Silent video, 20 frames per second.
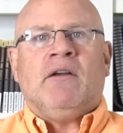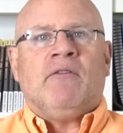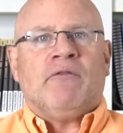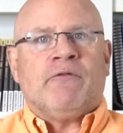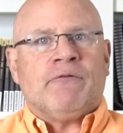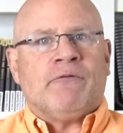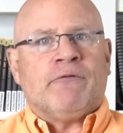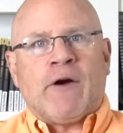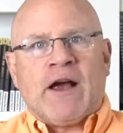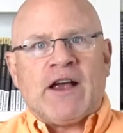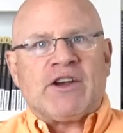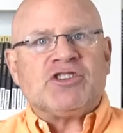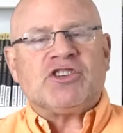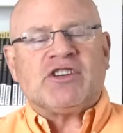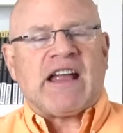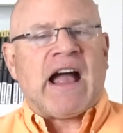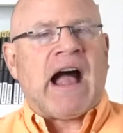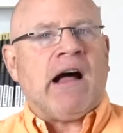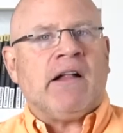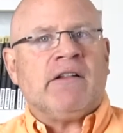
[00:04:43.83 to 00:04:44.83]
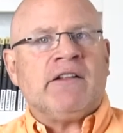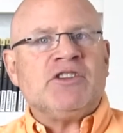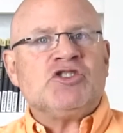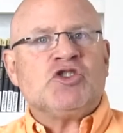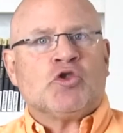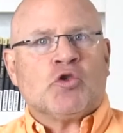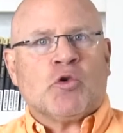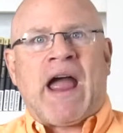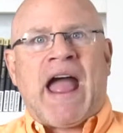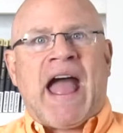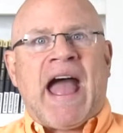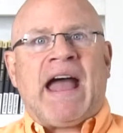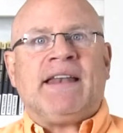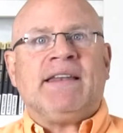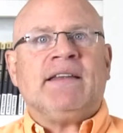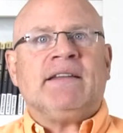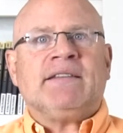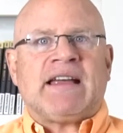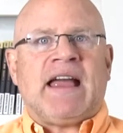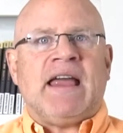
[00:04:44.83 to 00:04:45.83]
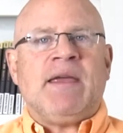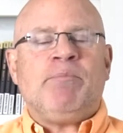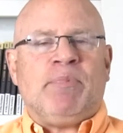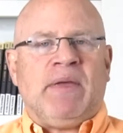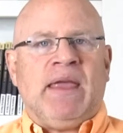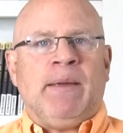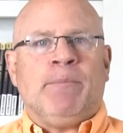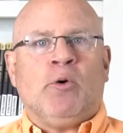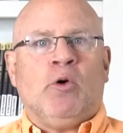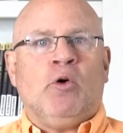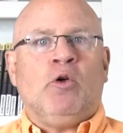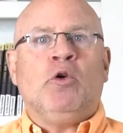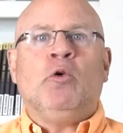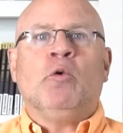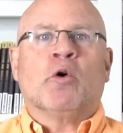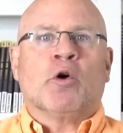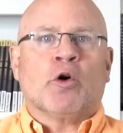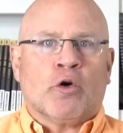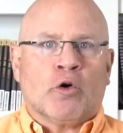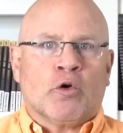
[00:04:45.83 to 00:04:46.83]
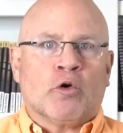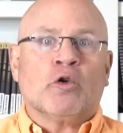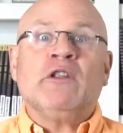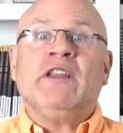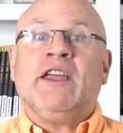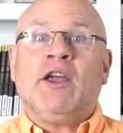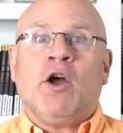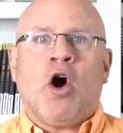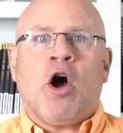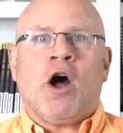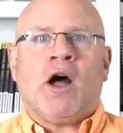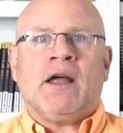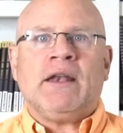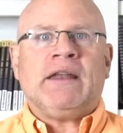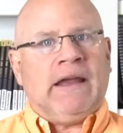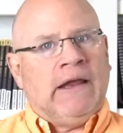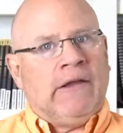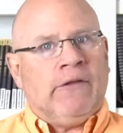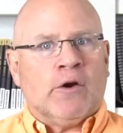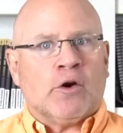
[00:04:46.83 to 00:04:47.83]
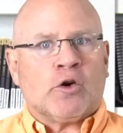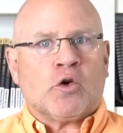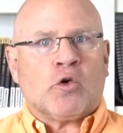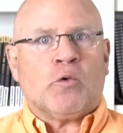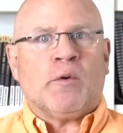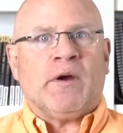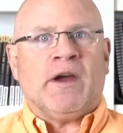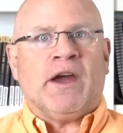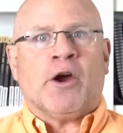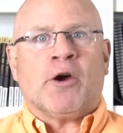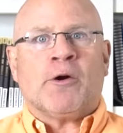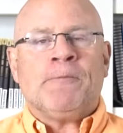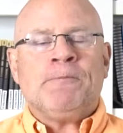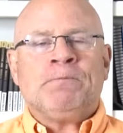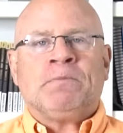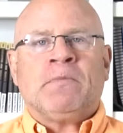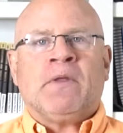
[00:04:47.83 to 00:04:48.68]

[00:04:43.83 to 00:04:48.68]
fresh college grad type people who are early on in their career.